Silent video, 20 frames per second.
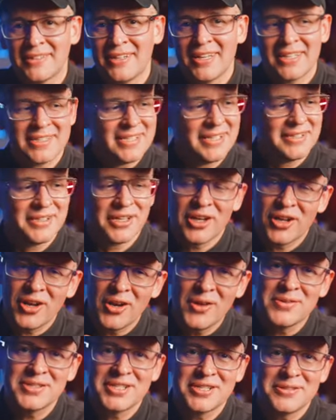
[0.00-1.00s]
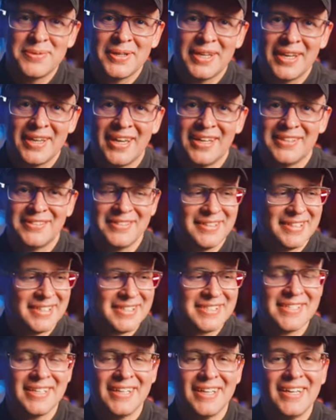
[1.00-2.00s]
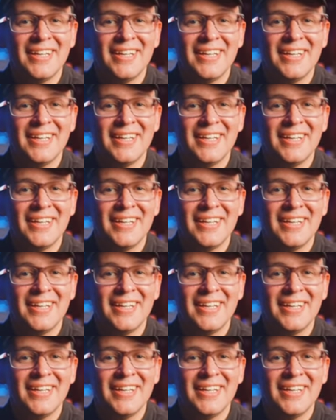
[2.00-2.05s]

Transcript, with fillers: Like I said, the closest we can get to this